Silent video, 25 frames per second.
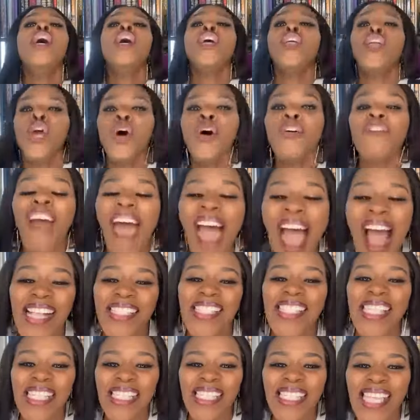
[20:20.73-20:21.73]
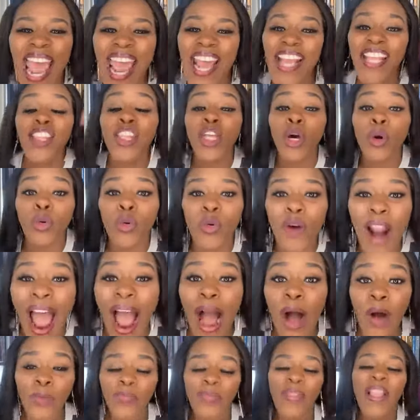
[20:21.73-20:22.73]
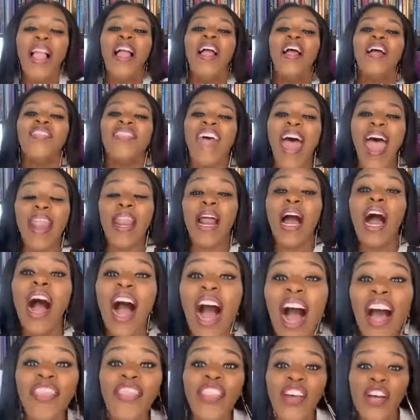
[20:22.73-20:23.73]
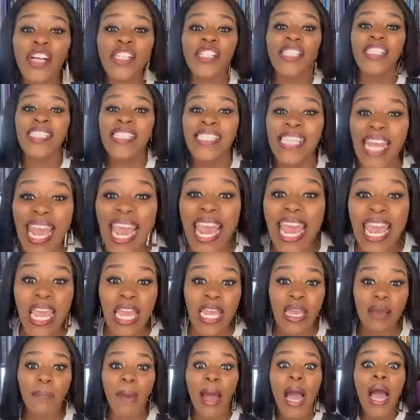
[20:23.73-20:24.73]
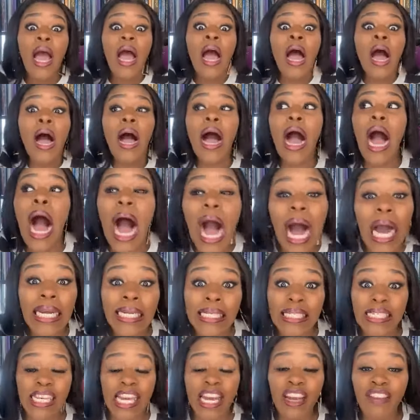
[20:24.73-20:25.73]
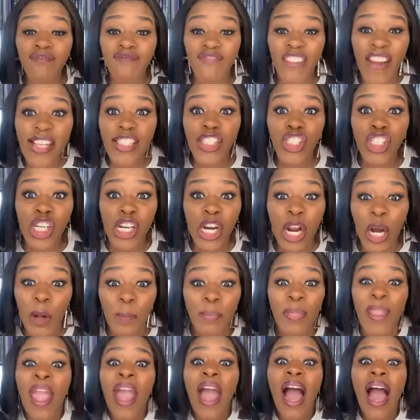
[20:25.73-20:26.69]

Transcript: You've had to take the route that others deem unconventional.